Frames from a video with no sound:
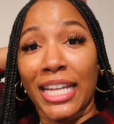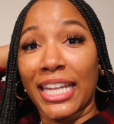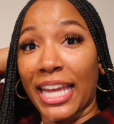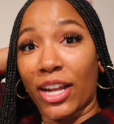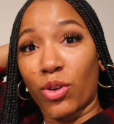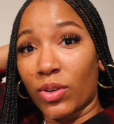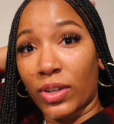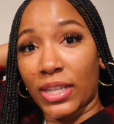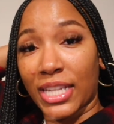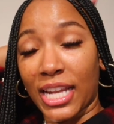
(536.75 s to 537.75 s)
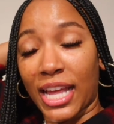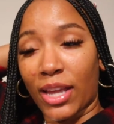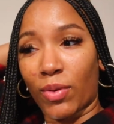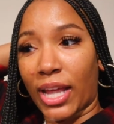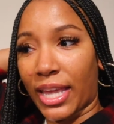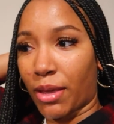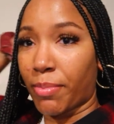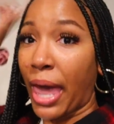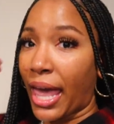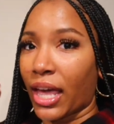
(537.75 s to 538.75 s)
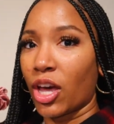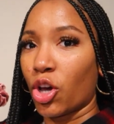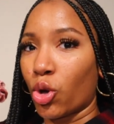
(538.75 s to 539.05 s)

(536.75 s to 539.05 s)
later on tonight when I get back,